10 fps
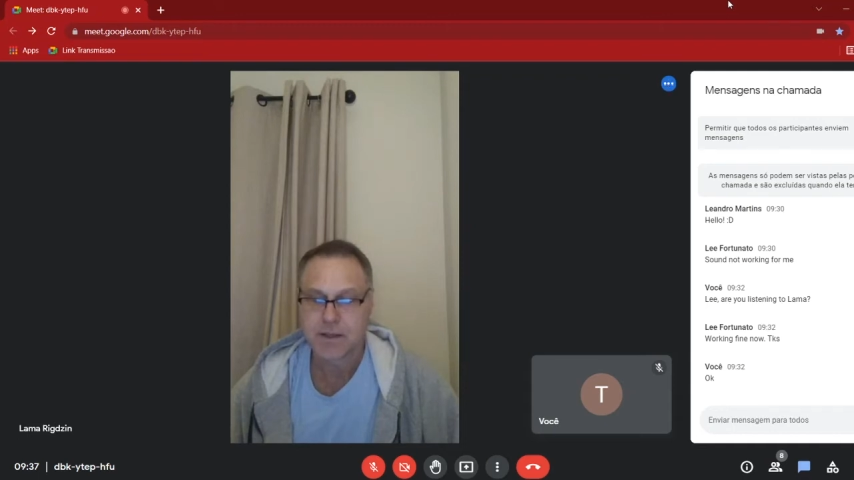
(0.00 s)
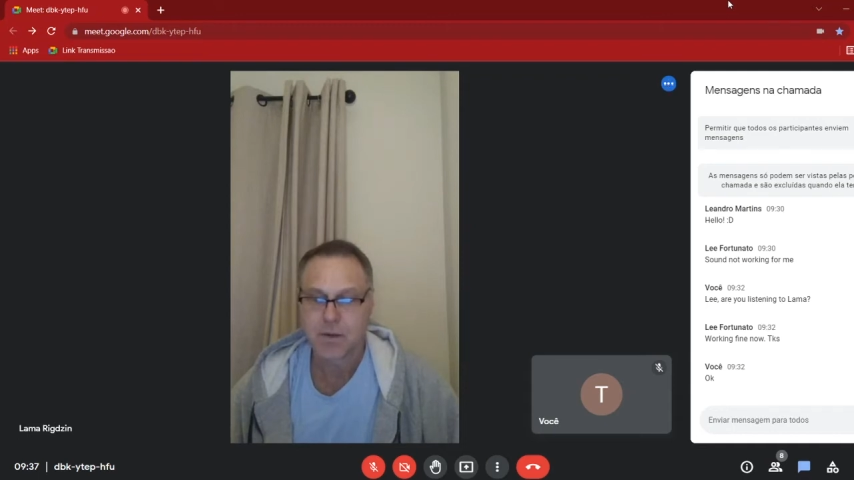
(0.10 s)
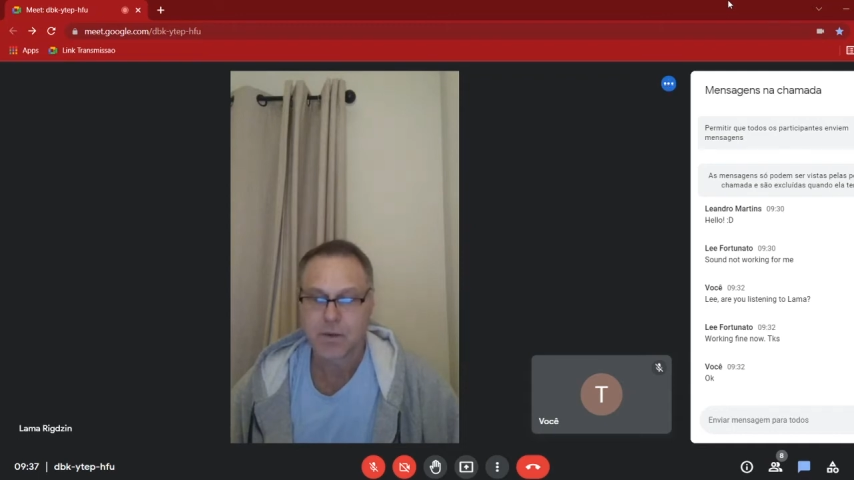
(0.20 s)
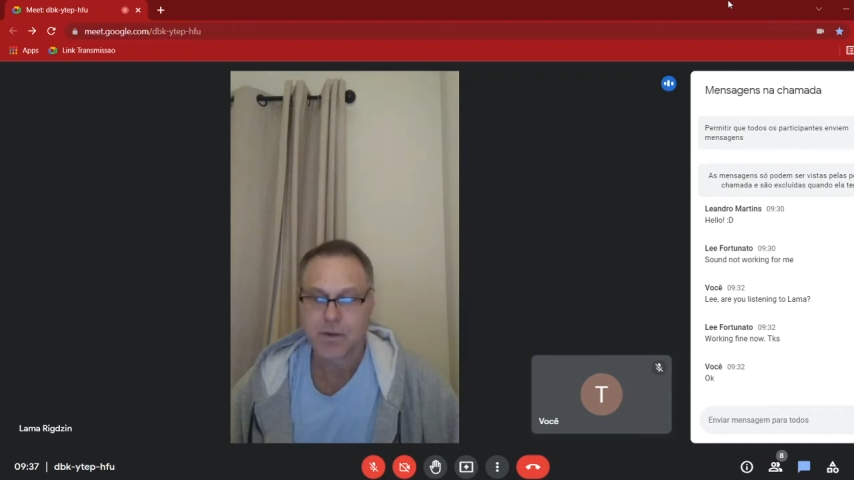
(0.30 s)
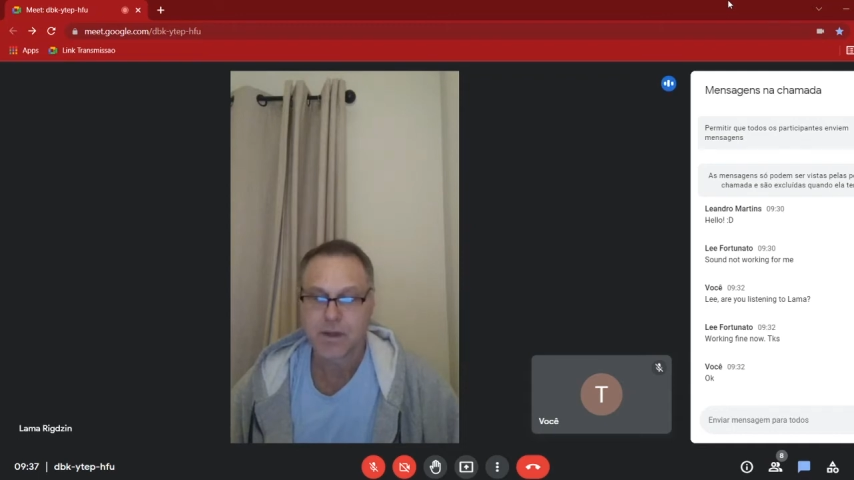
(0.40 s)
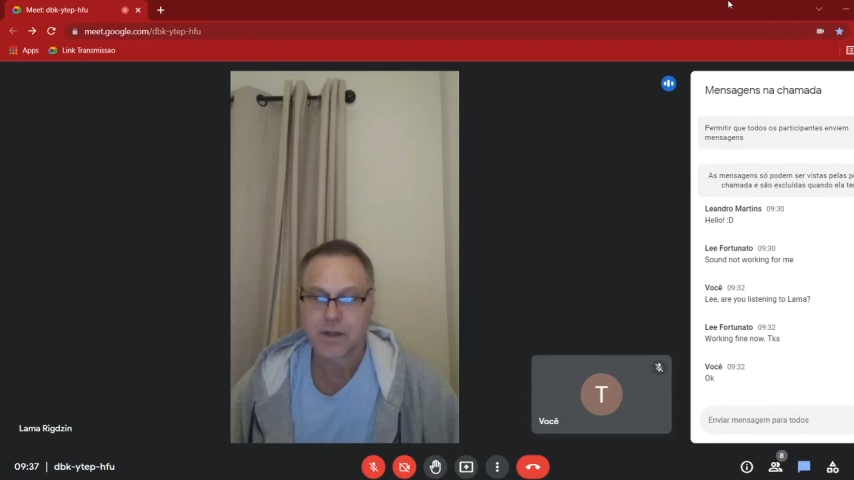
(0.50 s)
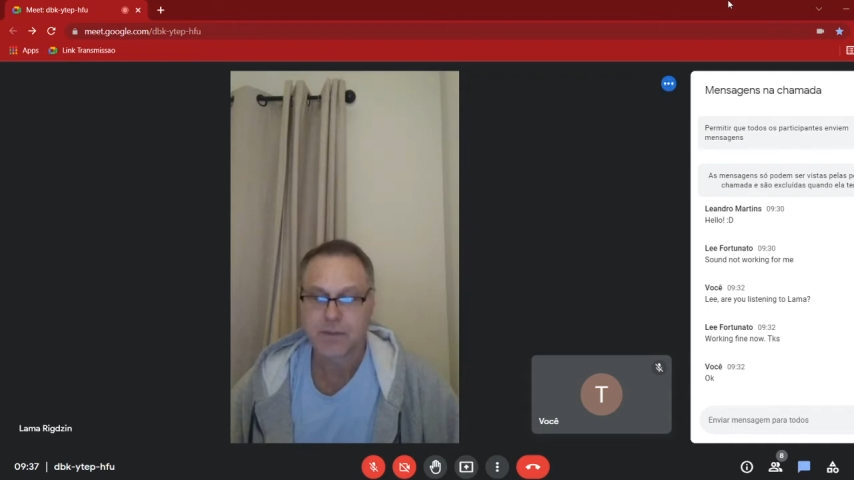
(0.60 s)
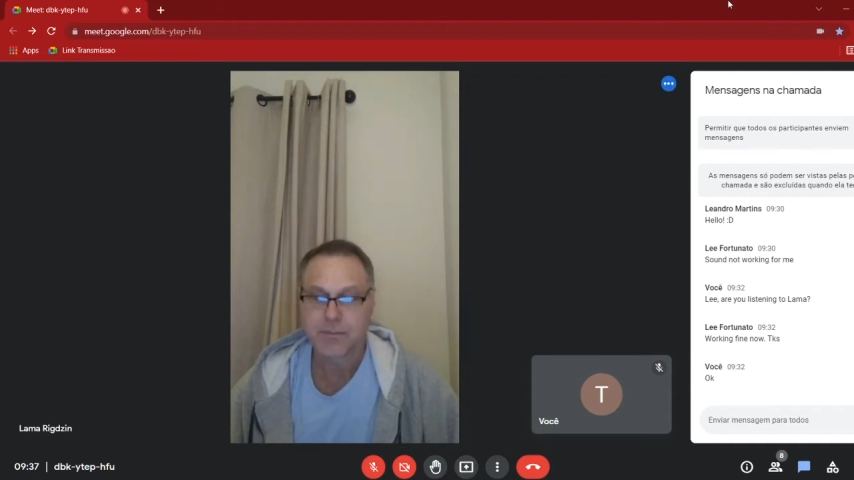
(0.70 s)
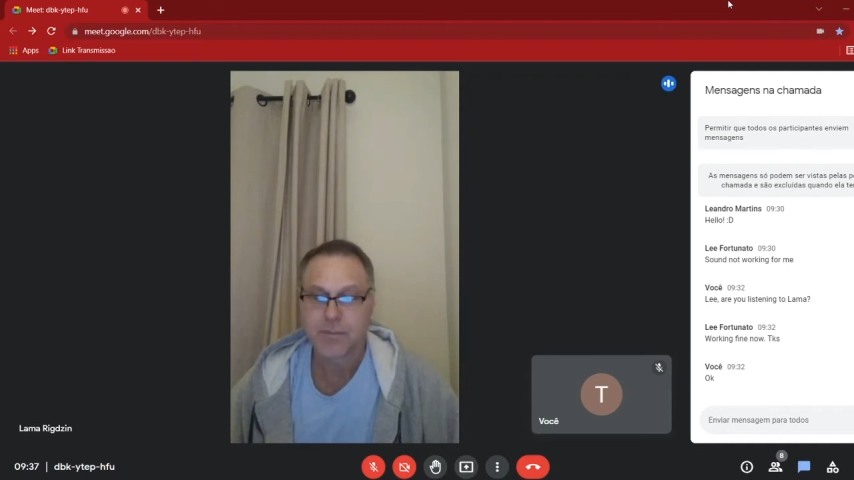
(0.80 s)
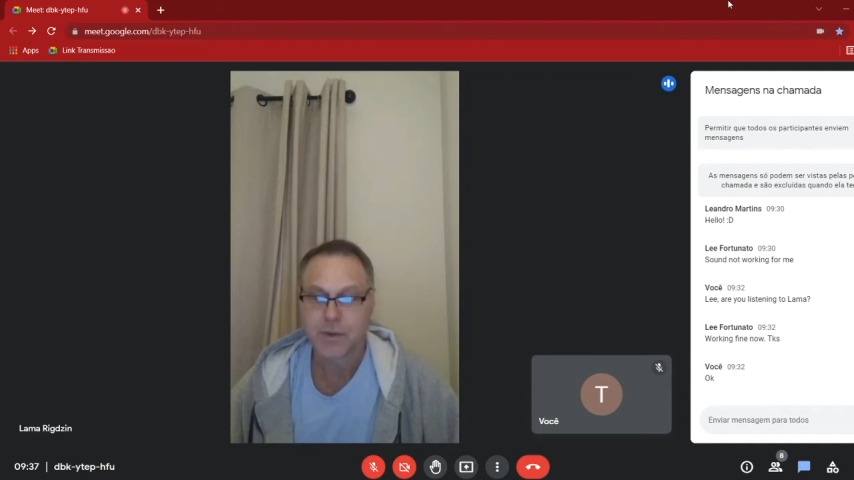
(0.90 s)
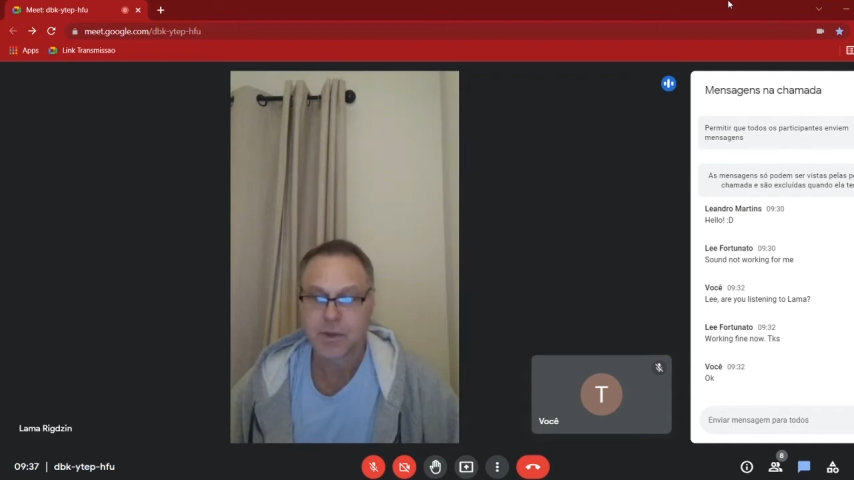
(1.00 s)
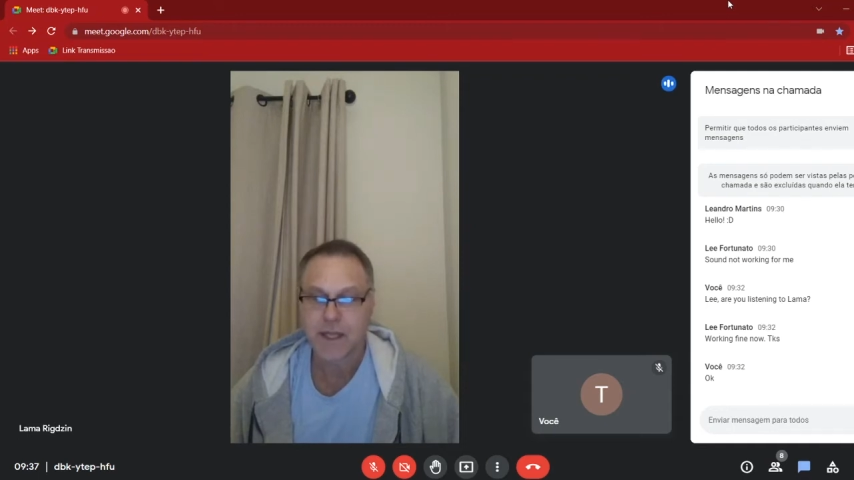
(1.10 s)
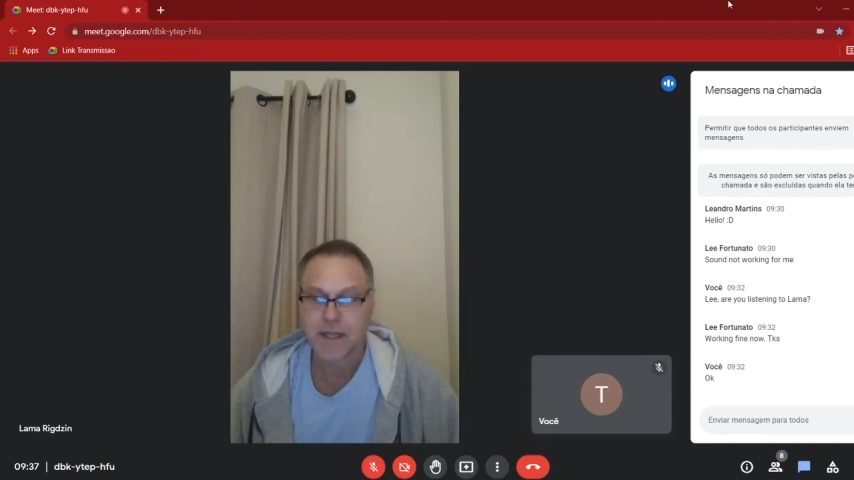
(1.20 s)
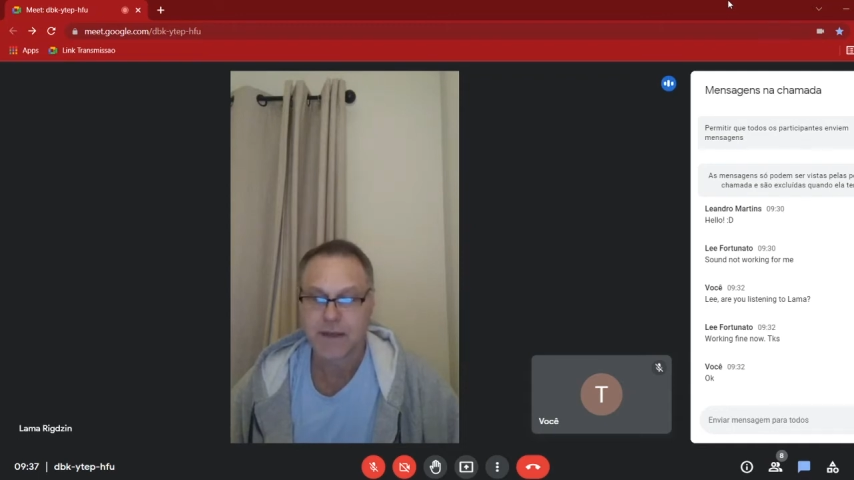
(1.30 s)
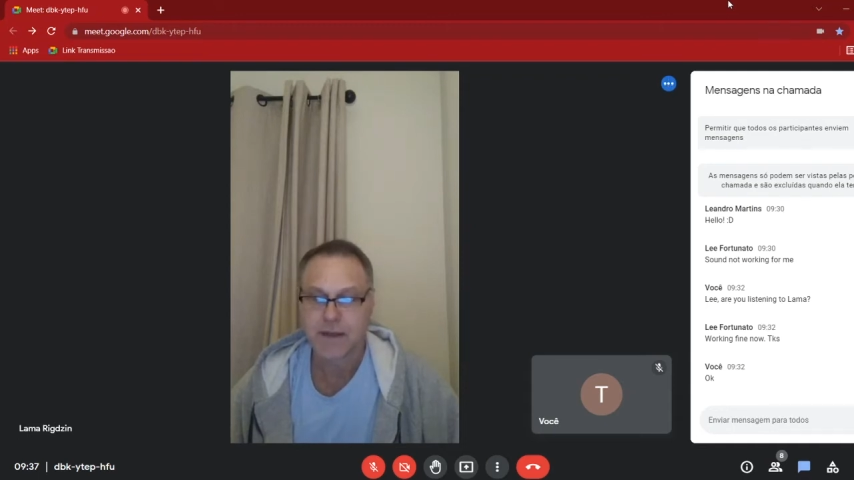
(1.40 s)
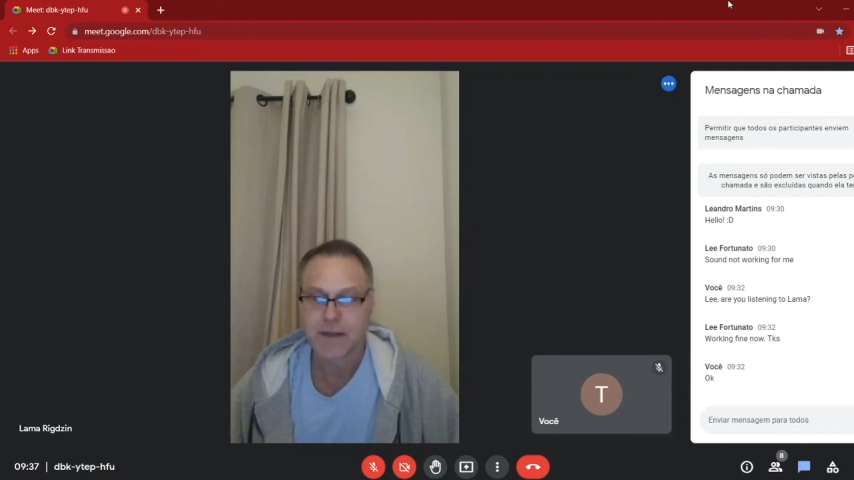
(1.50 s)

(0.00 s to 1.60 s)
or the Pure Land